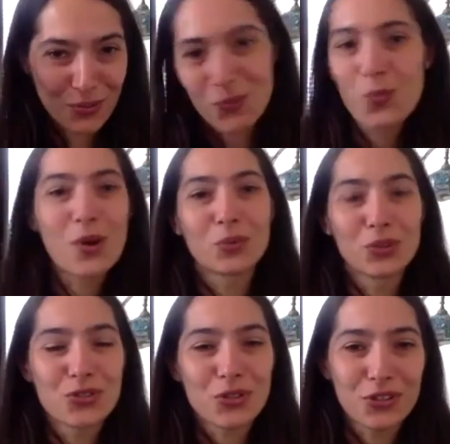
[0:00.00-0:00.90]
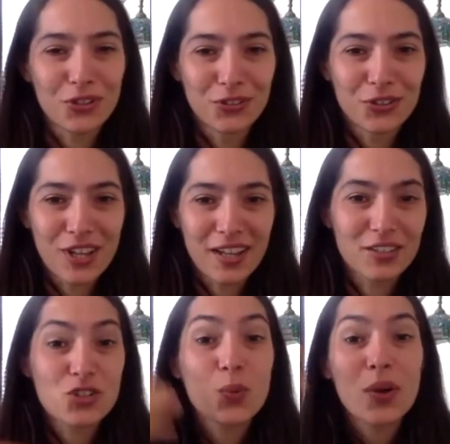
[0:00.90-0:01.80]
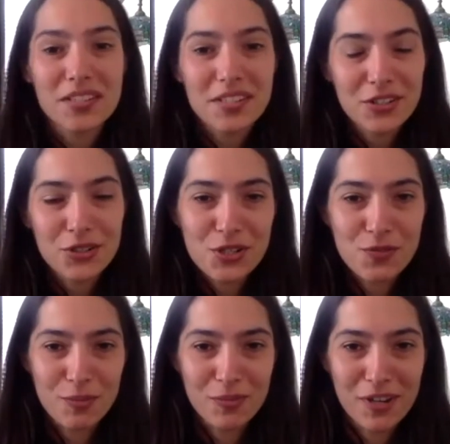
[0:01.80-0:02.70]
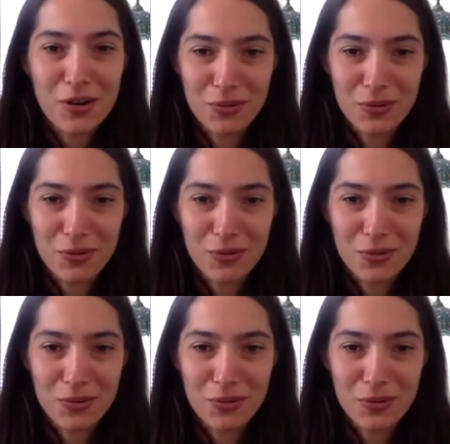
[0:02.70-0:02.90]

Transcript: what will Turkey look like 20 years from now?